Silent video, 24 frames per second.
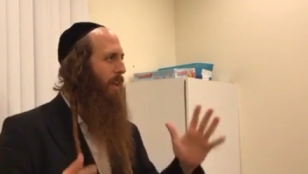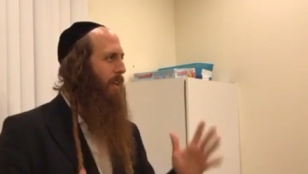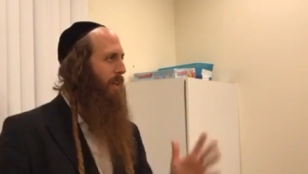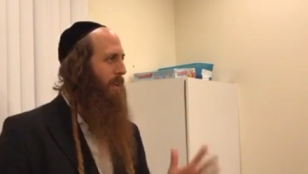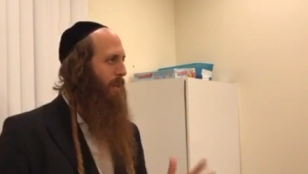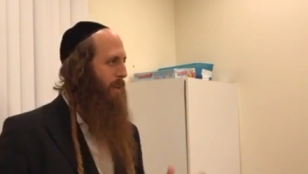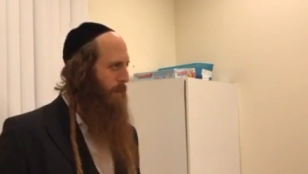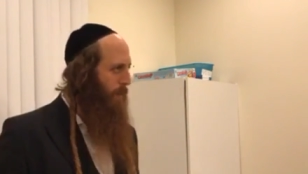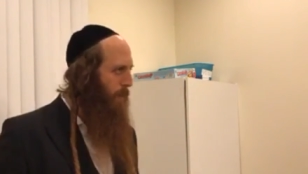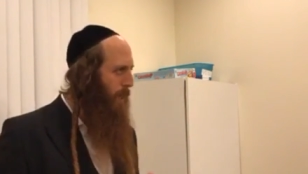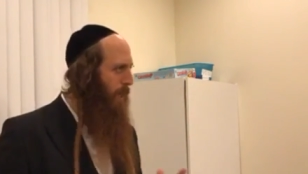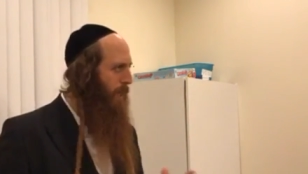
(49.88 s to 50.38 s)

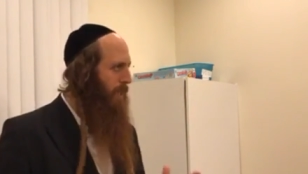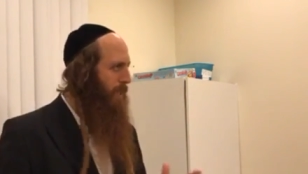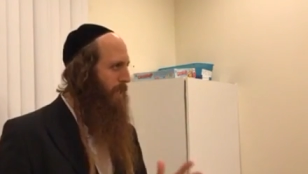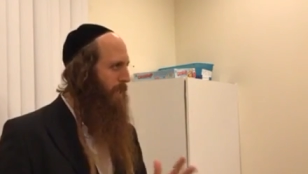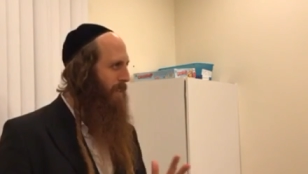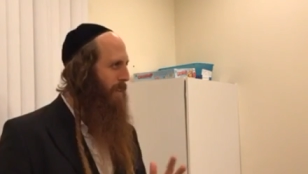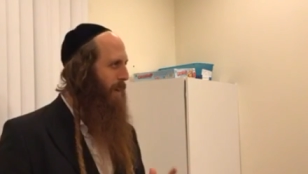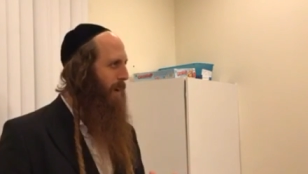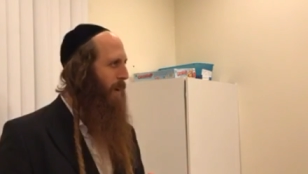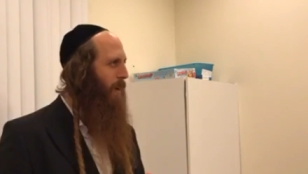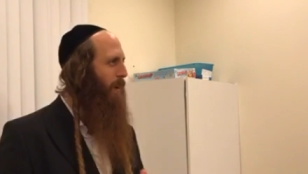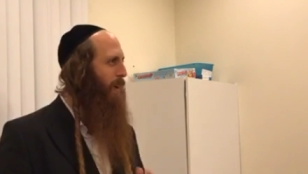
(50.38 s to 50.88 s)
Great,
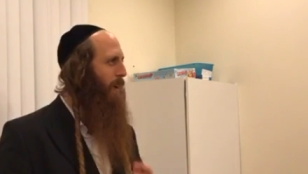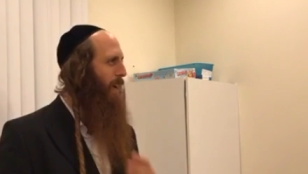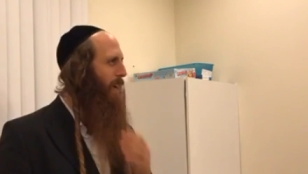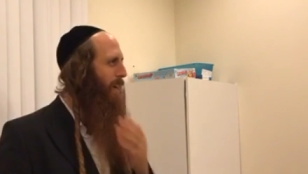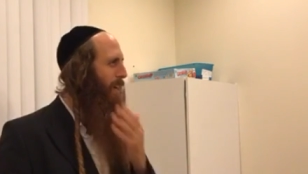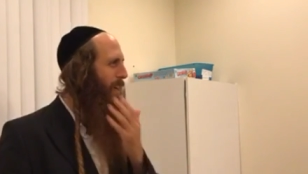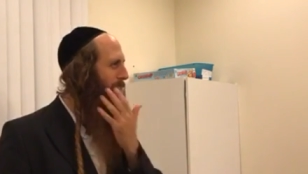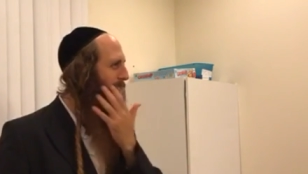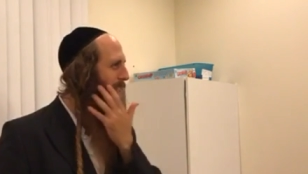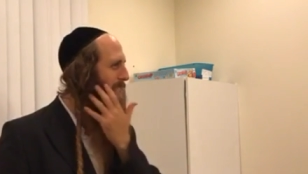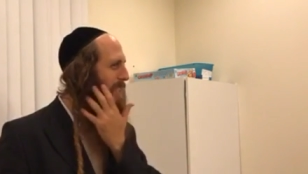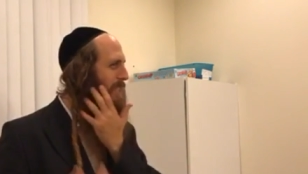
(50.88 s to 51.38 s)
okay.
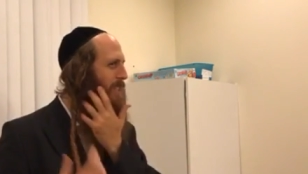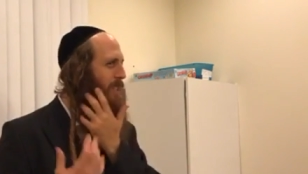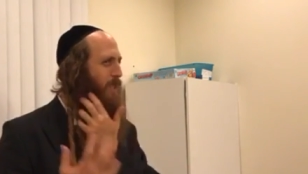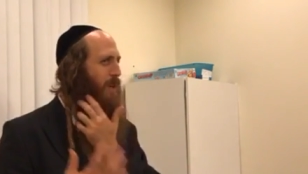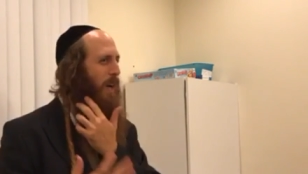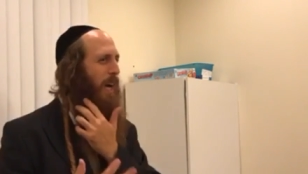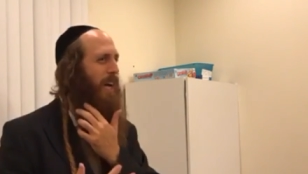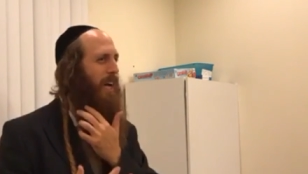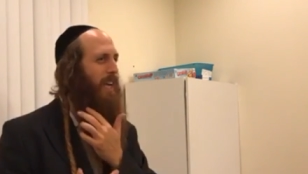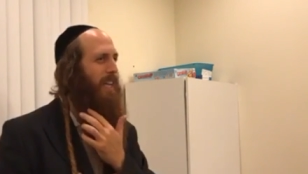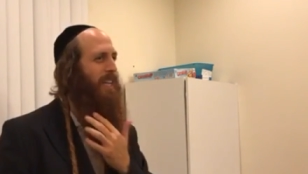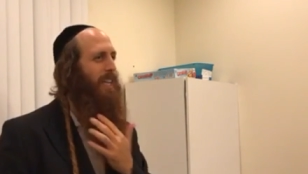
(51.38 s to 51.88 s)
And he's
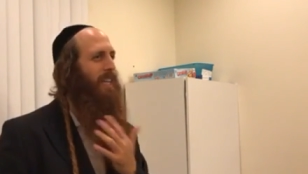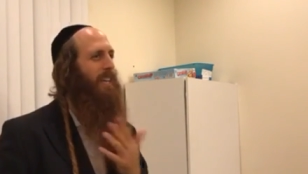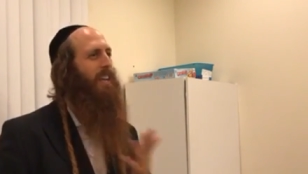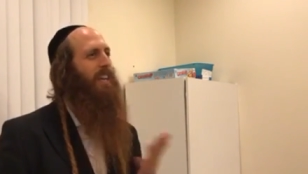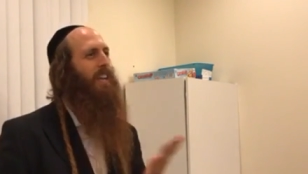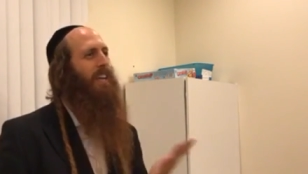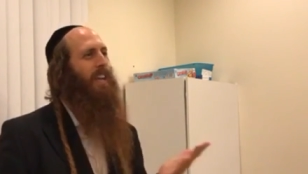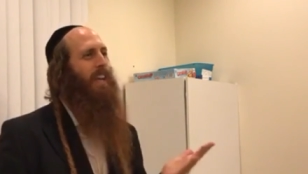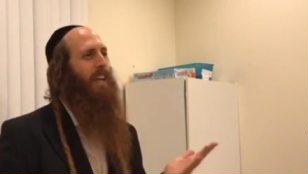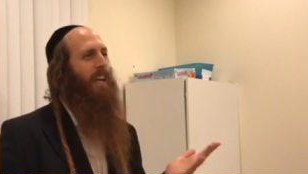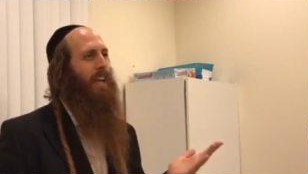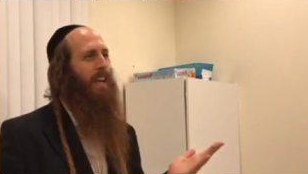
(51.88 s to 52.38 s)
trying,
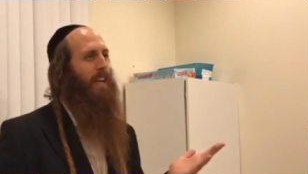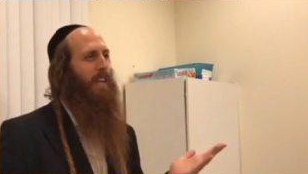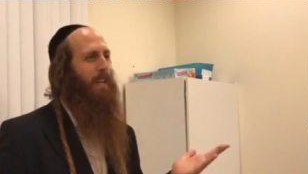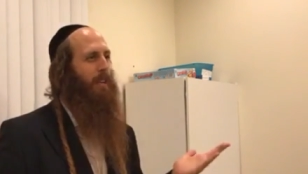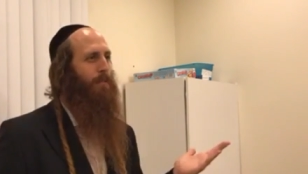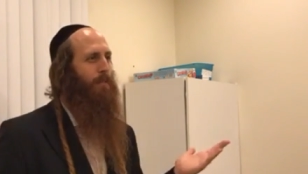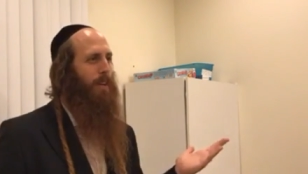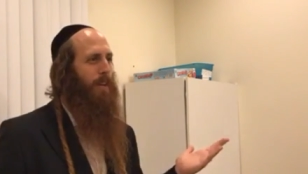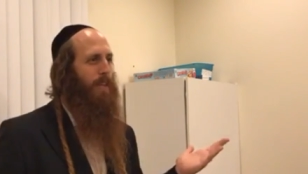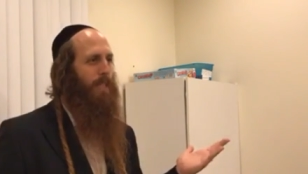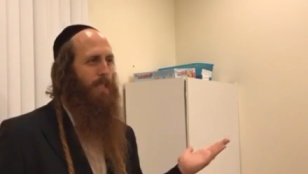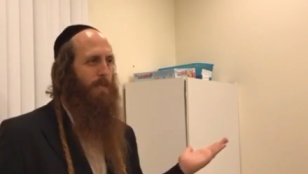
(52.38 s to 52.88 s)
and he
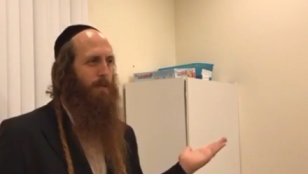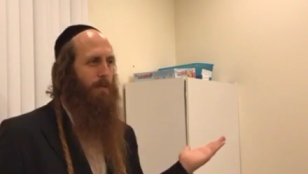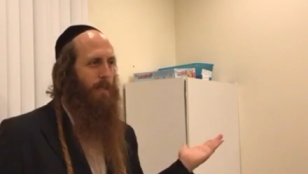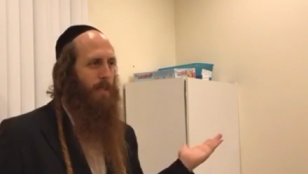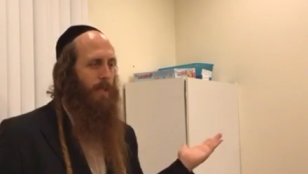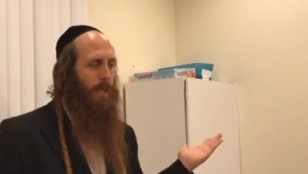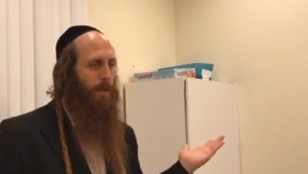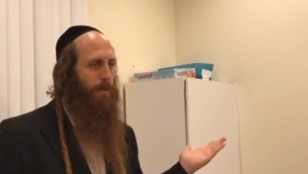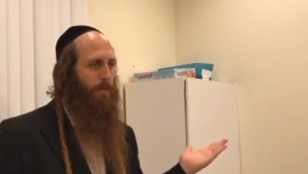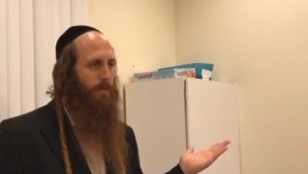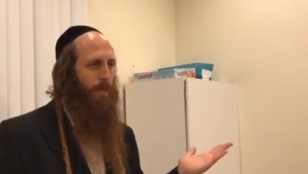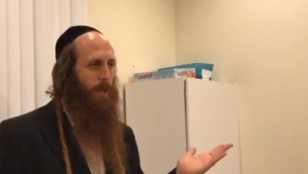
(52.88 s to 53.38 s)
finds
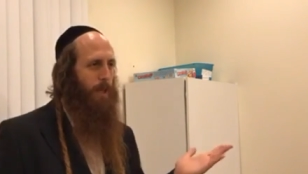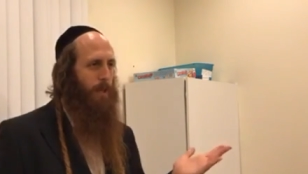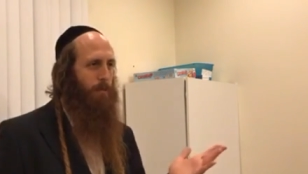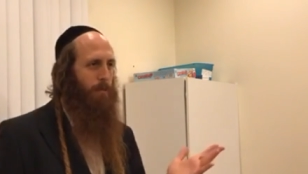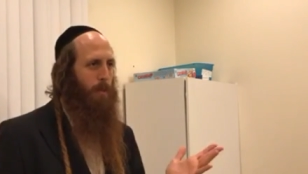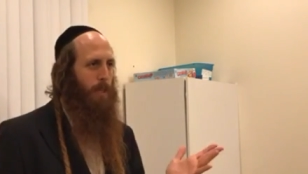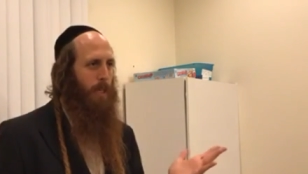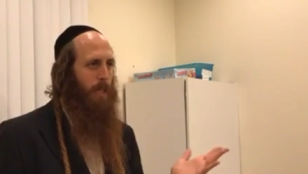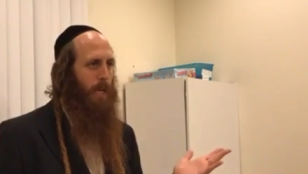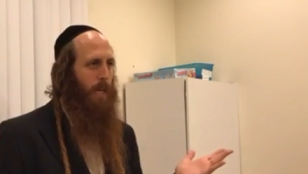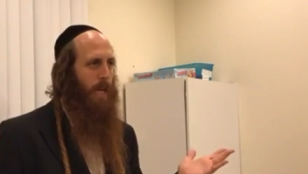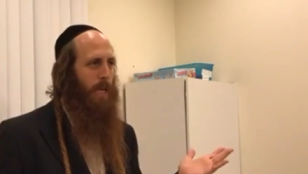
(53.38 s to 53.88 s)
himself not
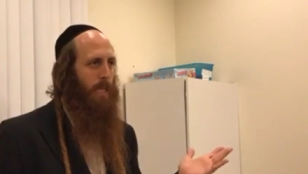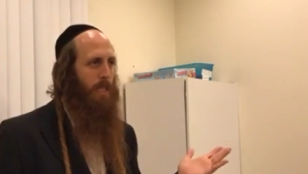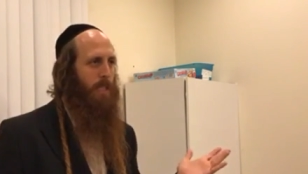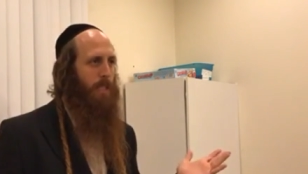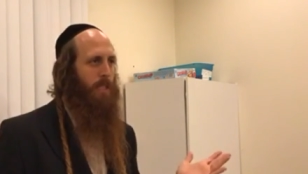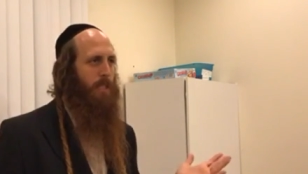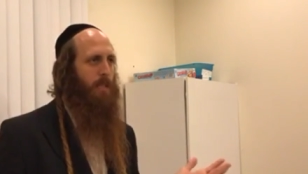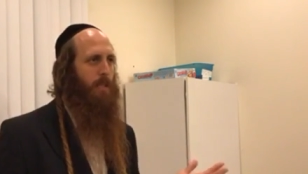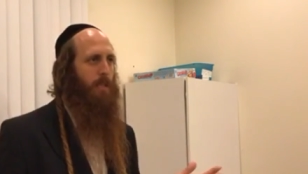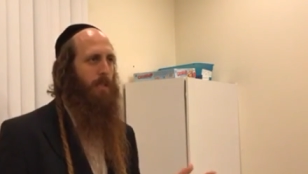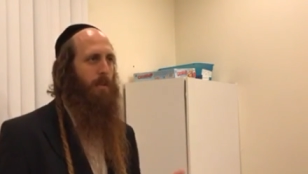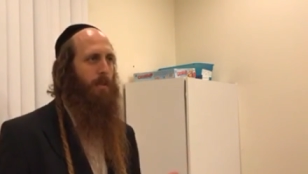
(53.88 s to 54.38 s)
being answered.